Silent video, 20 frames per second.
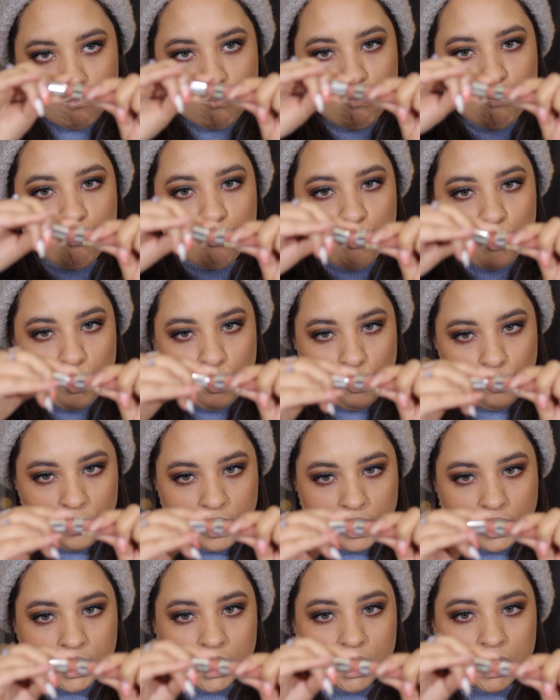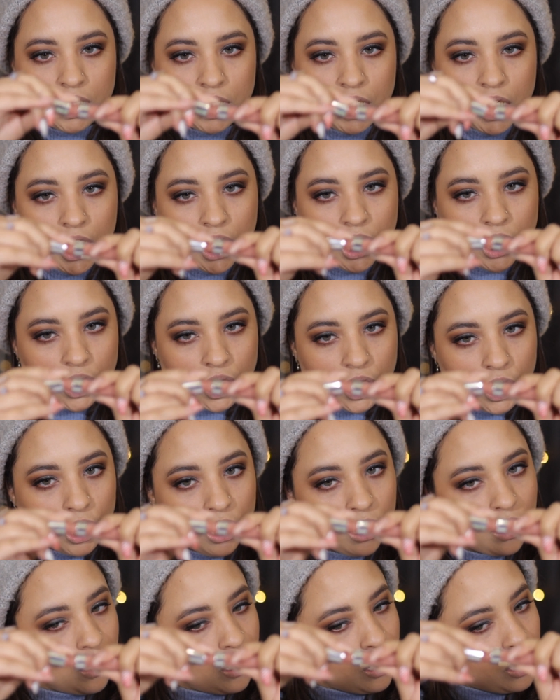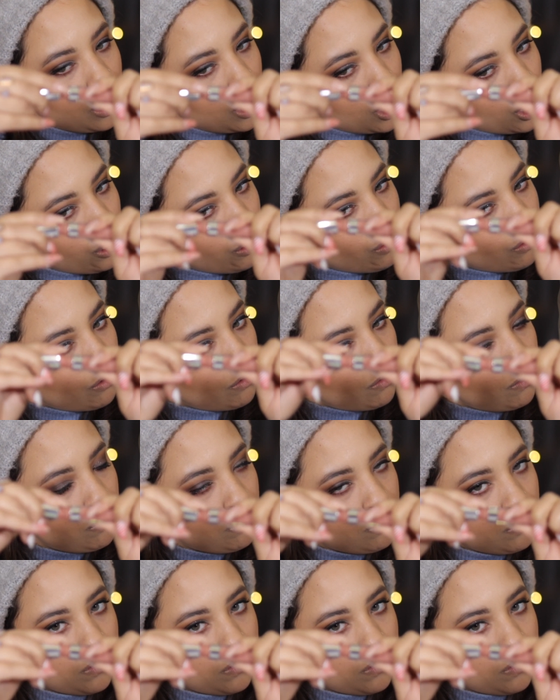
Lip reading: move it in there, you know.